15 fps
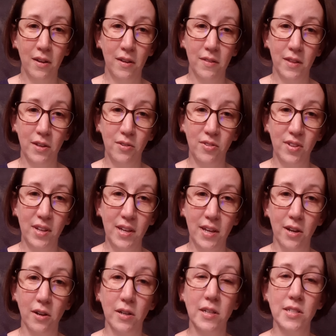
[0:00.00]
that you see
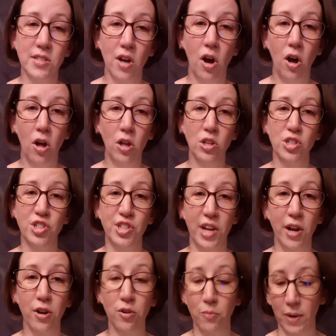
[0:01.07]
here is all
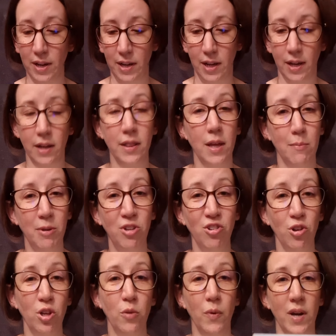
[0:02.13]
shared reading. And let me show
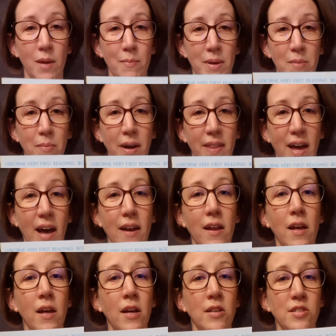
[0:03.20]
you what I mean by that.
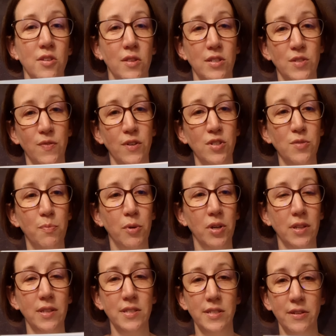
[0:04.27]
So this first book
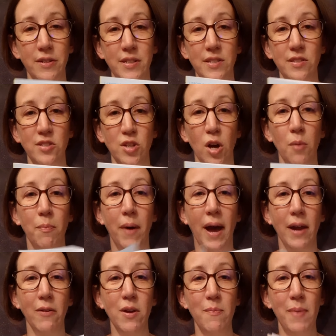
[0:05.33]
in the series is called
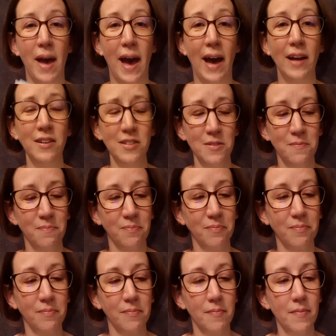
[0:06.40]
Pirate Pat.
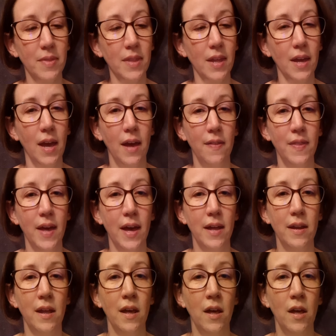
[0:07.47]
And then